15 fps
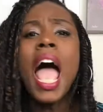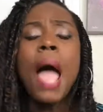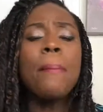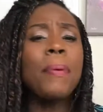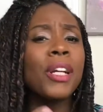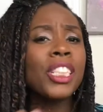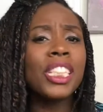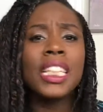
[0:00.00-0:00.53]
And
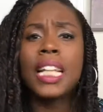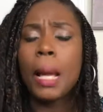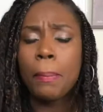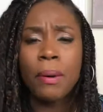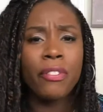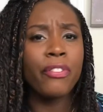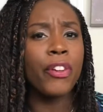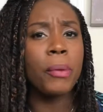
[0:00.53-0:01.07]
personally, I
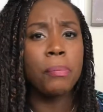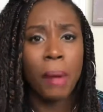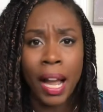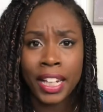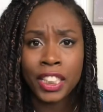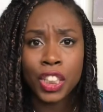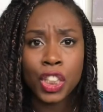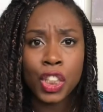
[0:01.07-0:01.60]
prefer
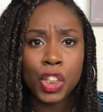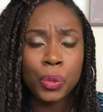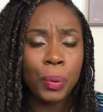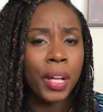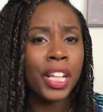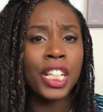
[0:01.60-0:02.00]
binders where you